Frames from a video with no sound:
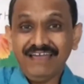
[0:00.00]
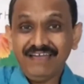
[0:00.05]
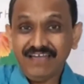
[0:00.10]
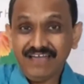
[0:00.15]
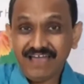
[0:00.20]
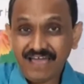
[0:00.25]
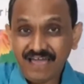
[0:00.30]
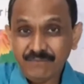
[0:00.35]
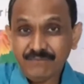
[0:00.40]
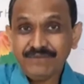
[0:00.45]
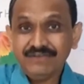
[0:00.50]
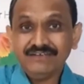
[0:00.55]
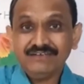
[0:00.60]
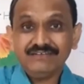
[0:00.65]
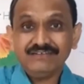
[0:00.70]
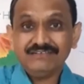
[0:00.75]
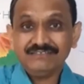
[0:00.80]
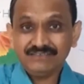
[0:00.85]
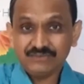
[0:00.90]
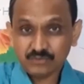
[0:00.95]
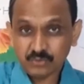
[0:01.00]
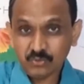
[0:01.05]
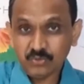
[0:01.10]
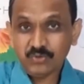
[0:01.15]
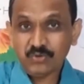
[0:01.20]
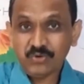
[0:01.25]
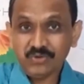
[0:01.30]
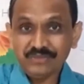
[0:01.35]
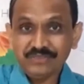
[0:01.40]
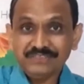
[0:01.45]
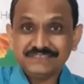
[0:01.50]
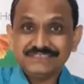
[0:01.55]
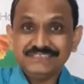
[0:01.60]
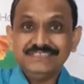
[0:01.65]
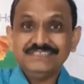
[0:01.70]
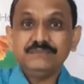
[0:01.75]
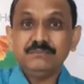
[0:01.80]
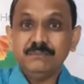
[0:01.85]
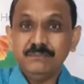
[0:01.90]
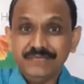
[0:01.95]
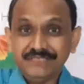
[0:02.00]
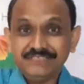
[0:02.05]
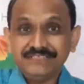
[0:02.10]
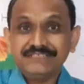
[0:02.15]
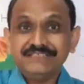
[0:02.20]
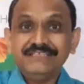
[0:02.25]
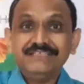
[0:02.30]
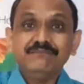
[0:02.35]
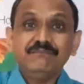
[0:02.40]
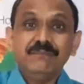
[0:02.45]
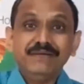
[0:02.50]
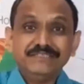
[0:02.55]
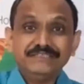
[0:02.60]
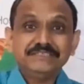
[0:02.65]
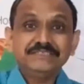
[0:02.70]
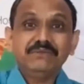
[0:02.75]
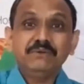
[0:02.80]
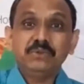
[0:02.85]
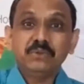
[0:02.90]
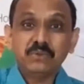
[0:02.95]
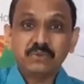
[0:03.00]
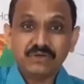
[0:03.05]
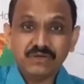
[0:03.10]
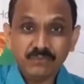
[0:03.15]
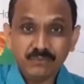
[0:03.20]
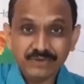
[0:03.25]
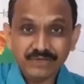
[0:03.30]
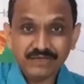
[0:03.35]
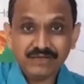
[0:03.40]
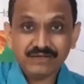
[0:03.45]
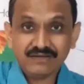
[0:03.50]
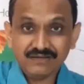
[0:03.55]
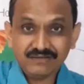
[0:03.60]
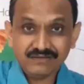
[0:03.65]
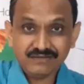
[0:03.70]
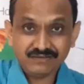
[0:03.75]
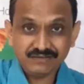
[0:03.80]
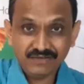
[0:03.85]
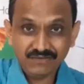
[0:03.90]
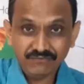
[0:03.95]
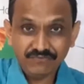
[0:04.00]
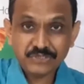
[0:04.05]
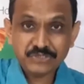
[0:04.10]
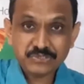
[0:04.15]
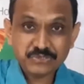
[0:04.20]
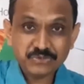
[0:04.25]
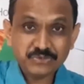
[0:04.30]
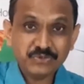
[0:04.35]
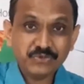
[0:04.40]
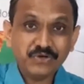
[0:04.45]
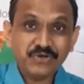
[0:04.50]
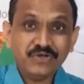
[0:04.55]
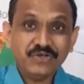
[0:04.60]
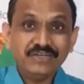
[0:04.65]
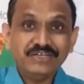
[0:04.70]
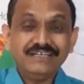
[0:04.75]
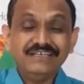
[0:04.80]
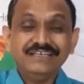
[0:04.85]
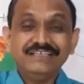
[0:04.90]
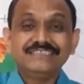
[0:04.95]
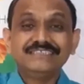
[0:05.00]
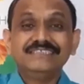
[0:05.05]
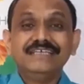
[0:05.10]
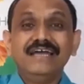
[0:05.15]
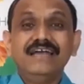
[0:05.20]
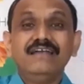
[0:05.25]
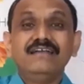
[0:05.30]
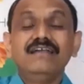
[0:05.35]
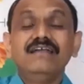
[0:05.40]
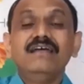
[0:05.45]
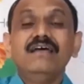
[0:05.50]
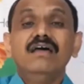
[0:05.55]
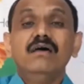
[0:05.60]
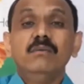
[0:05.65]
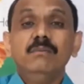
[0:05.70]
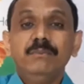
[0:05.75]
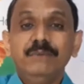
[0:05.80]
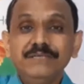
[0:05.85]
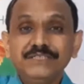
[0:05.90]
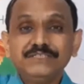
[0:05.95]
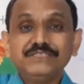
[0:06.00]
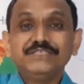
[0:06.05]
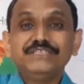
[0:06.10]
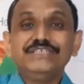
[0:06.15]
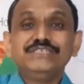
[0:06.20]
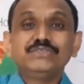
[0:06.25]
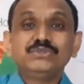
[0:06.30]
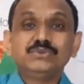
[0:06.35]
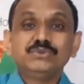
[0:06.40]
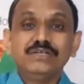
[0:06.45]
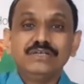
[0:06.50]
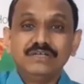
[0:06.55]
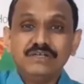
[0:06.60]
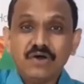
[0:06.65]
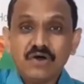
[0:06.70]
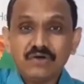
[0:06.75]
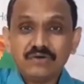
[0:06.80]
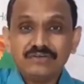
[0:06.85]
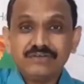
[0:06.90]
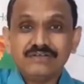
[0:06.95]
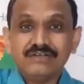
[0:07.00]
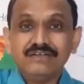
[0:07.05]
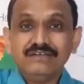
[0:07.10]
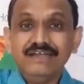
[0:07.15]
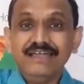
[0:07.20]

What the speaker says: Having told all these things, major message I want to convey to you all is that please reach to the doctor,